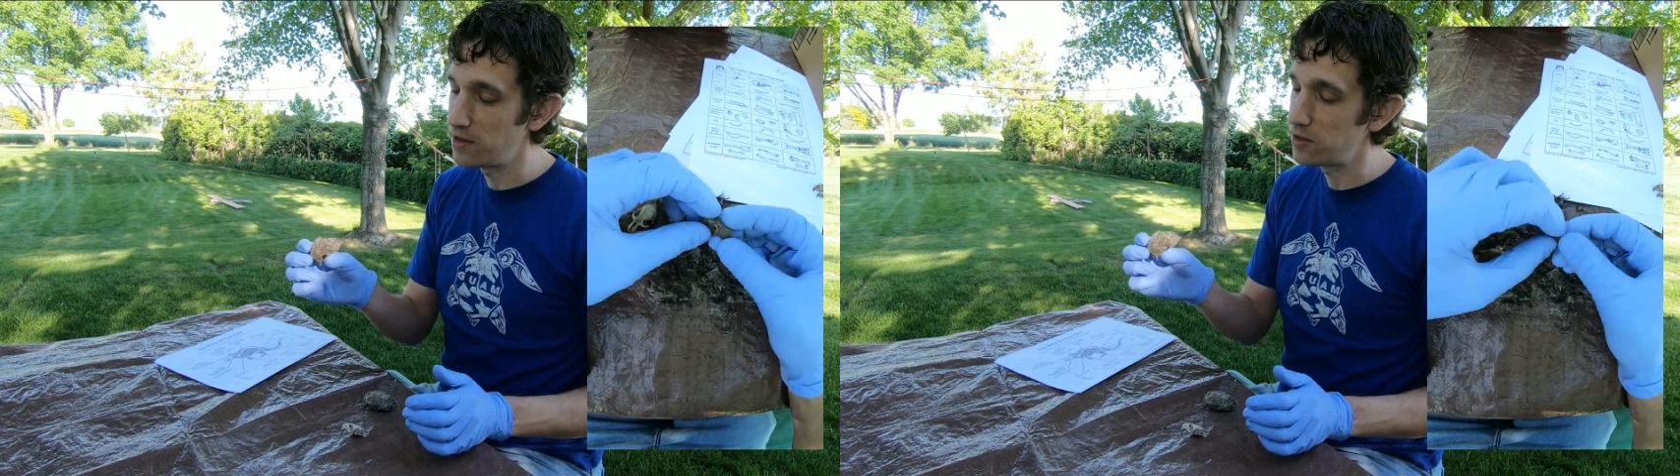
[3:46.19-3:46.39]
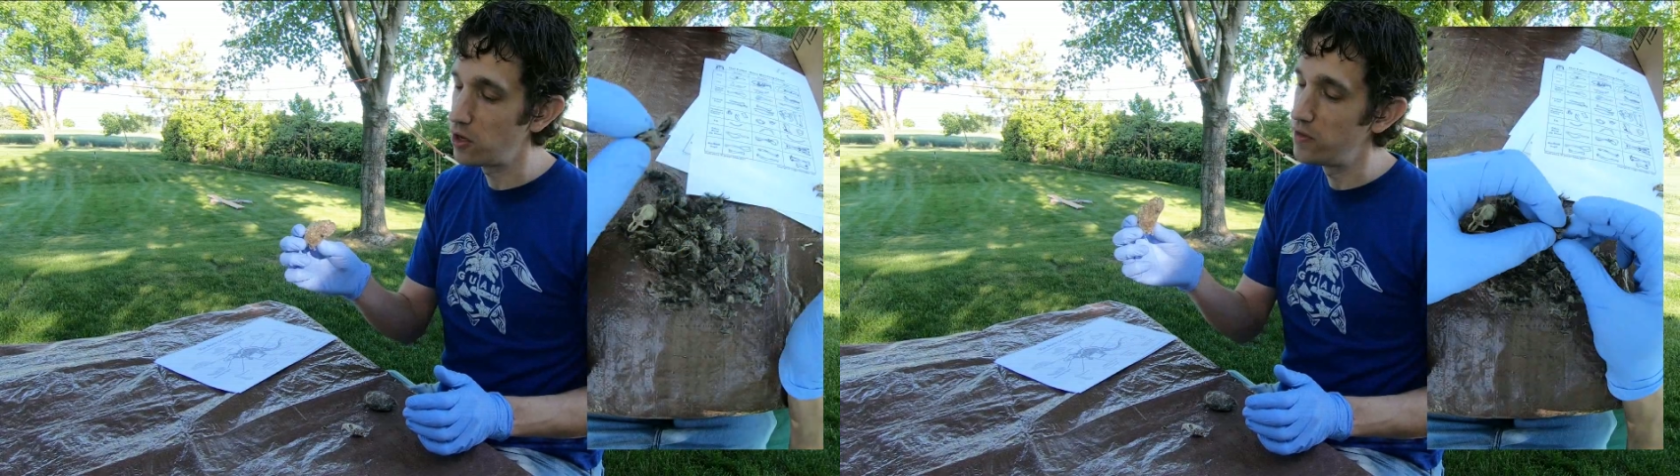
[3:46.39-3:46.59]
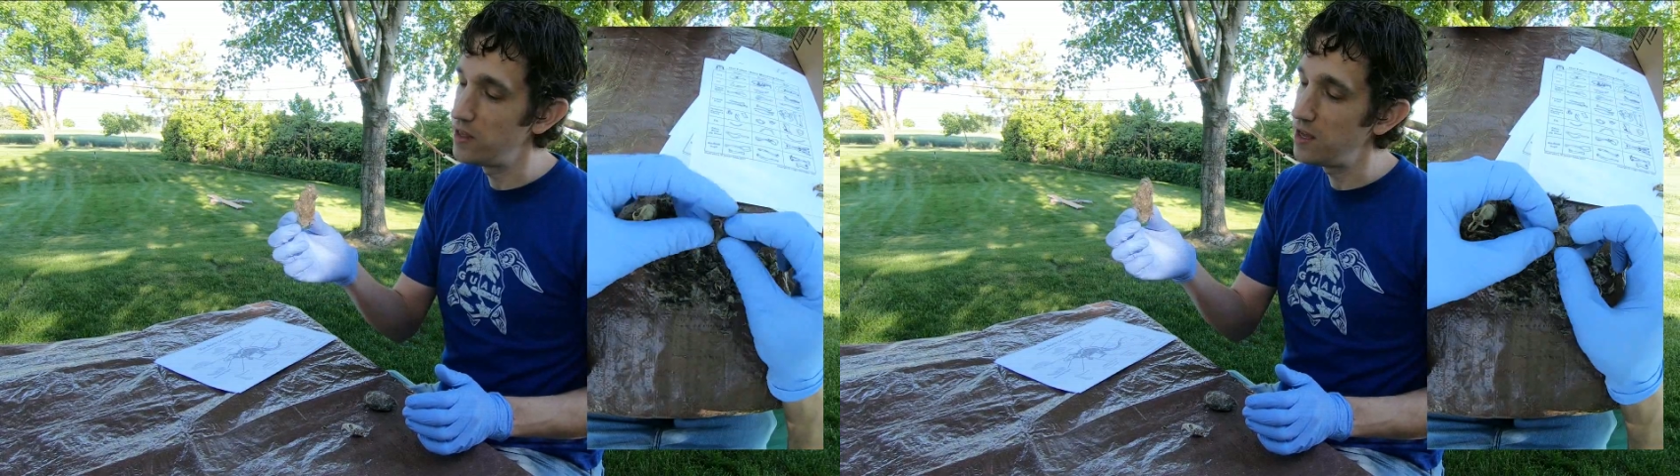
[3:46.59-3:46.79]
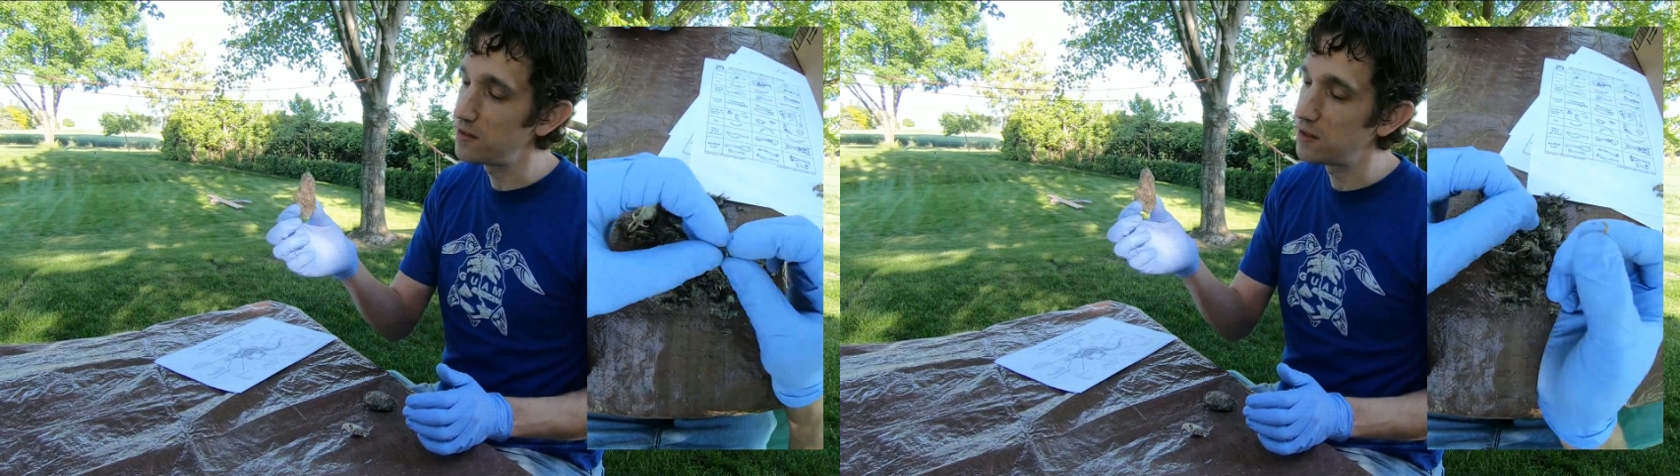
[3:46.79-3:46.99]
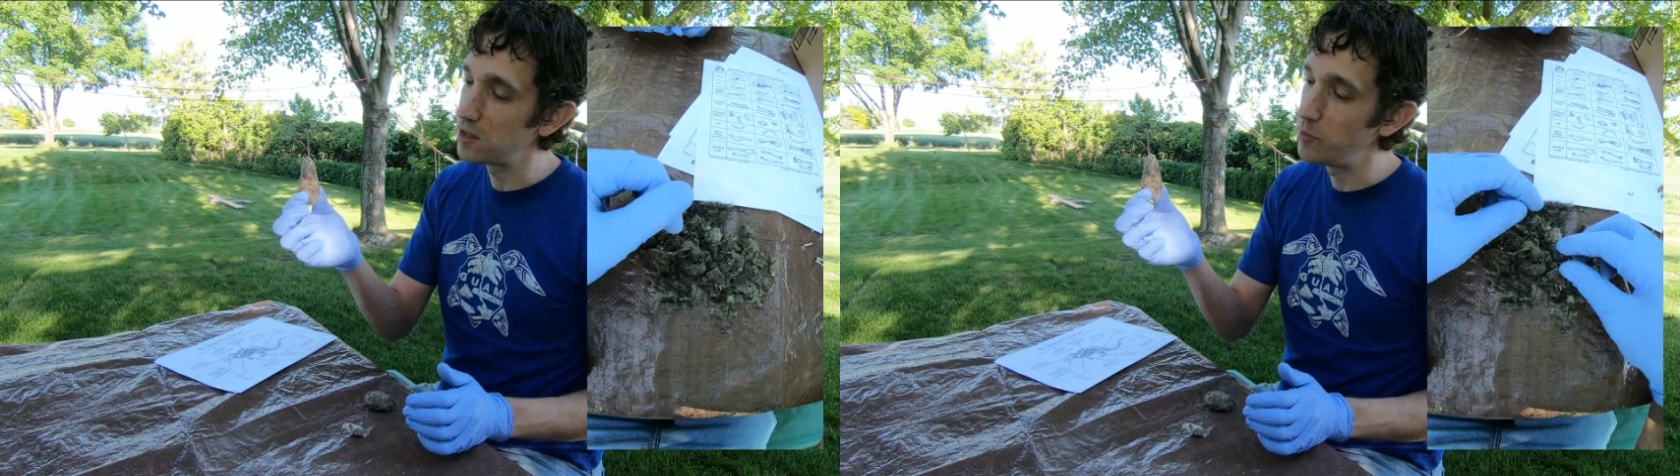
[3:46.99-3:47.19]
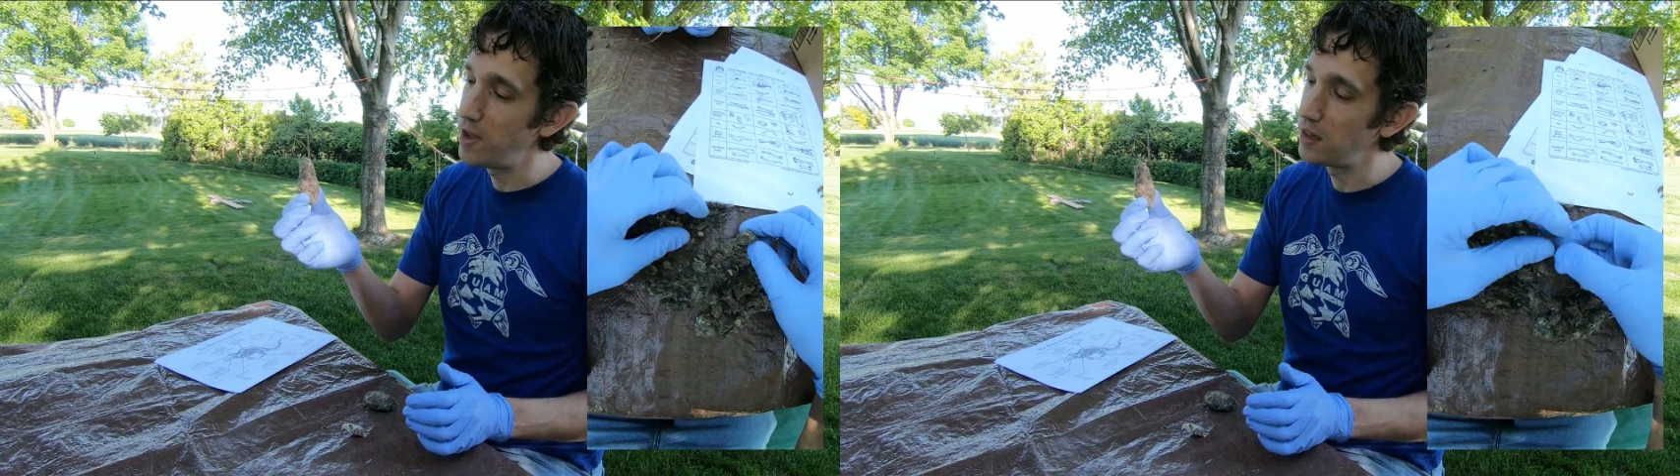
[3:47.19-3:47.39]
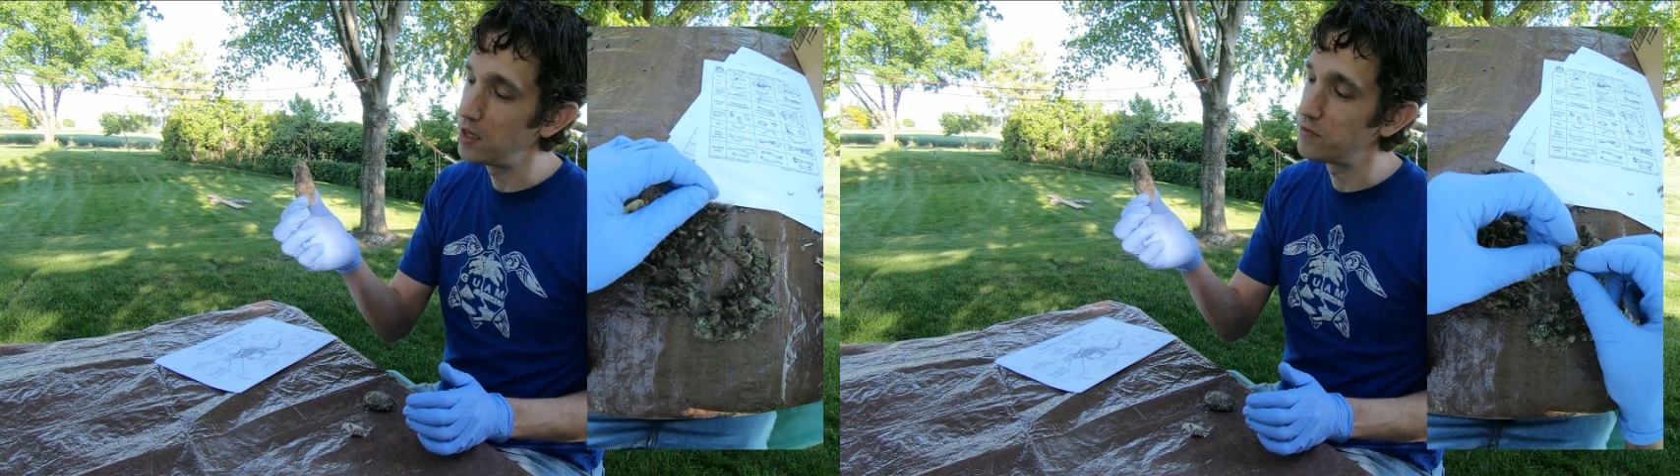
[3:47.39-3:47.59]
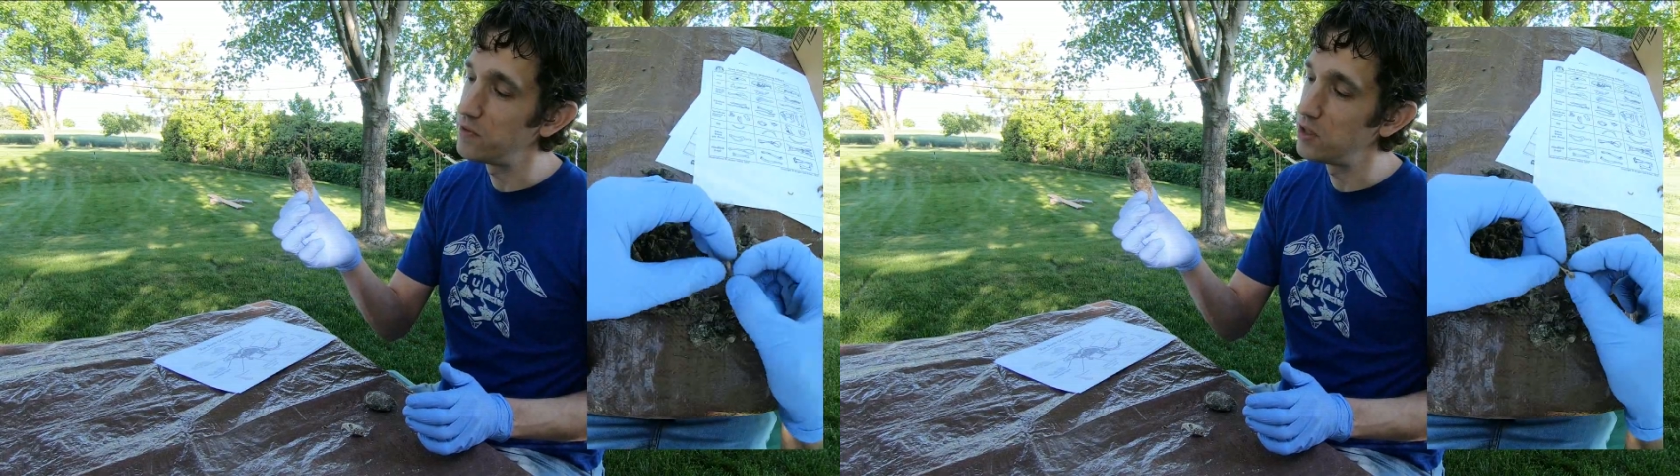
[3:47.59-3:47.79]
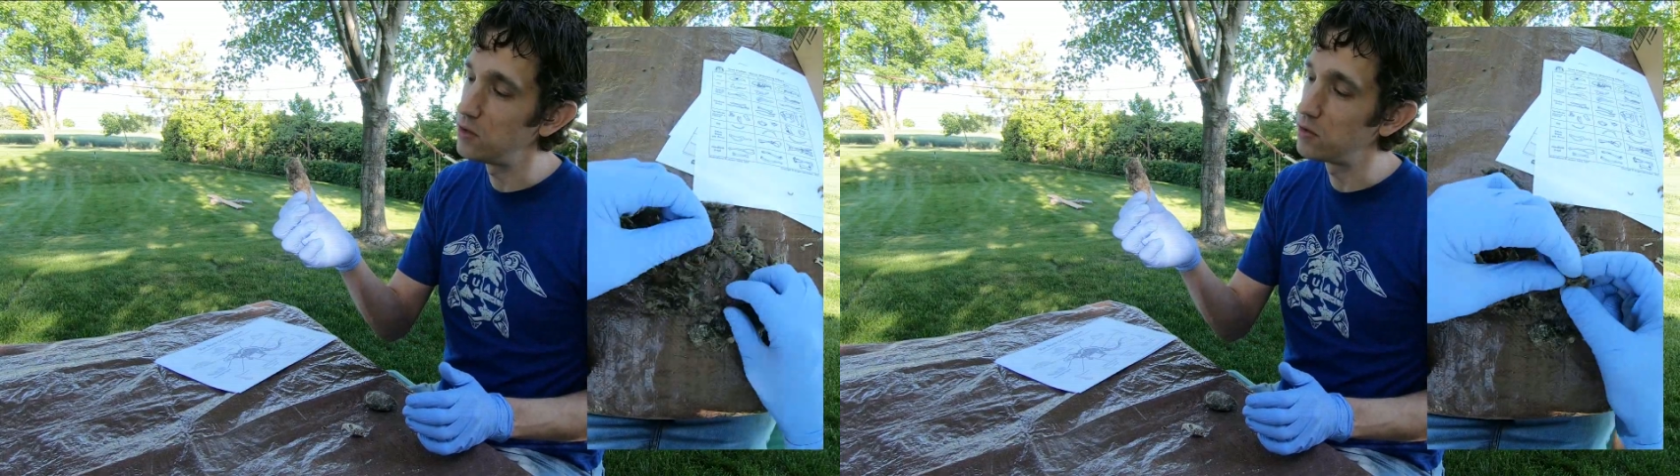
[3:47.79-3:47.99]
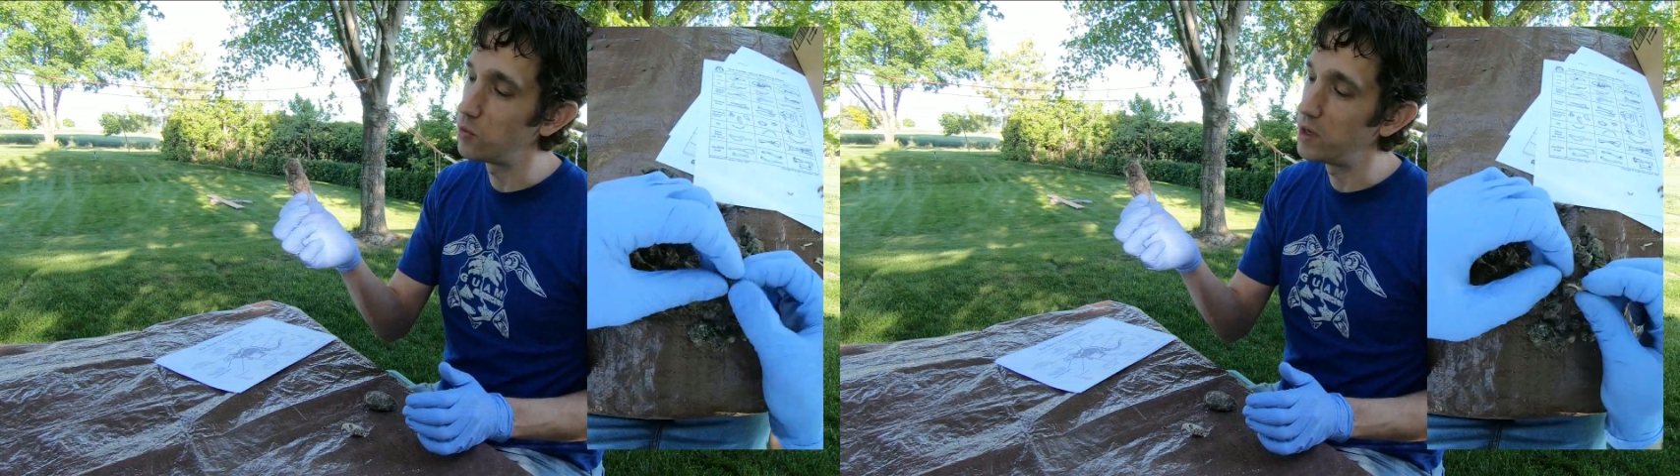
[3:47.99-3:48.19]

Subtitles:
And so this is a pellet filled